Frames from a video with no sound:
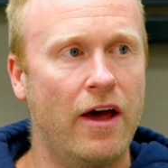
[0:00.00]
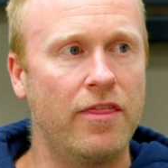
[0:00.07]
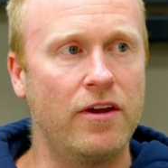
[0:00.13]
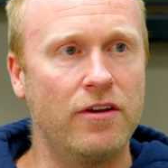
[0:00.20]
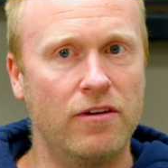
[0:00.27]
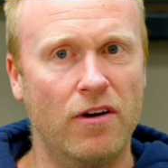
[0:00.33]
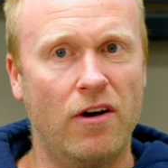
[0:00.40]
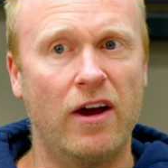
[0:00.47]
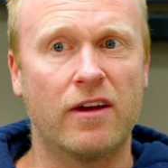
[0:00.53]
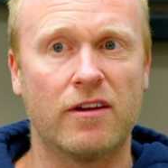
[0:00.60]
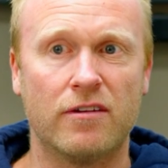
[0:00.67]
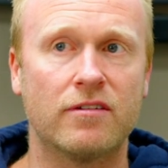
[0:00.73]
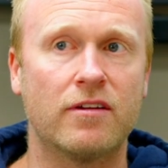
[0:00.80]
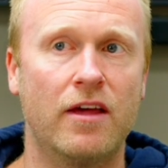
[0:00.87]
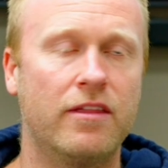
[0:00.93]
And then, I can
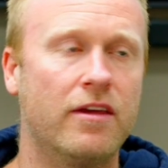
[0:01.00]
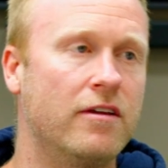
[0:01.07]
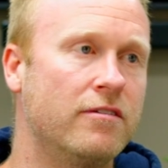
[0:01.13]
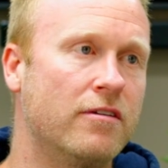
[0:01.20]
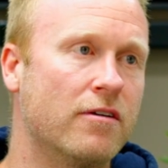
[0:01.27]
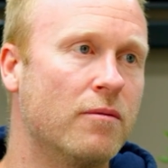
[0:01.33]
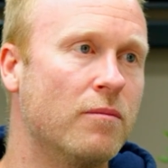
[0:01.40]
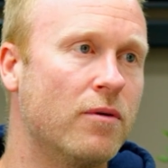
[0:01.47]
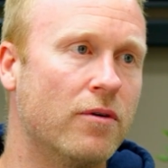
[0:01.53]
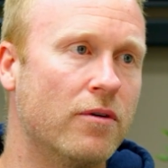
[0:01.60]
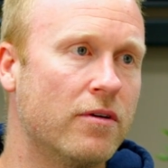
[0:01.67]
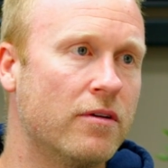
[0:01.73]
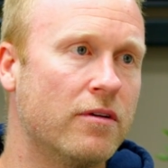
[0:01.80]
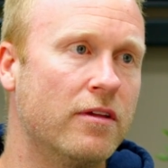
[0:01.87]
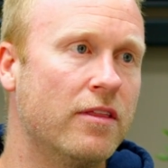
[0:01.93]
just get the engineer on
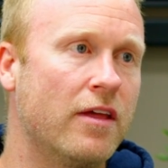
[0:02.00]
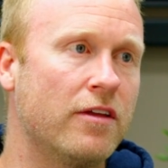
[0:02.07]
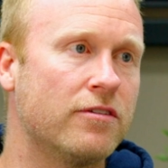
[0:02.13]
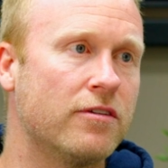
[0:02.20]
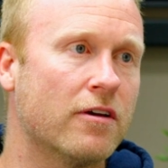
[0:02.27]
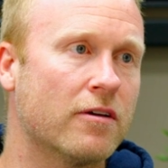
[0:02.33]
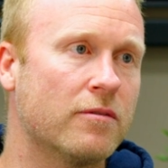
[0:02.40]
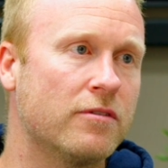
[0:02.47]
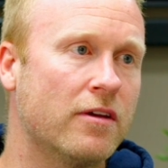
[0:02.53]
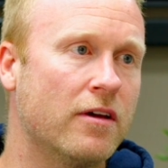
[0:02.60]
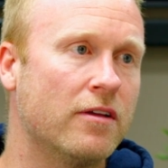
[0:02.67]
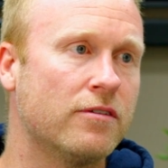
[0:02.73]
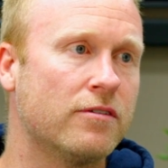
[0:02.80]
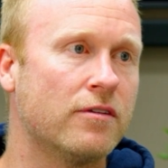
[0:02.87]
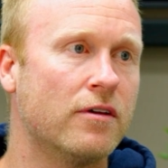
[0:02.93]
board in that
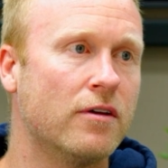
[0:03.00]
circumstance.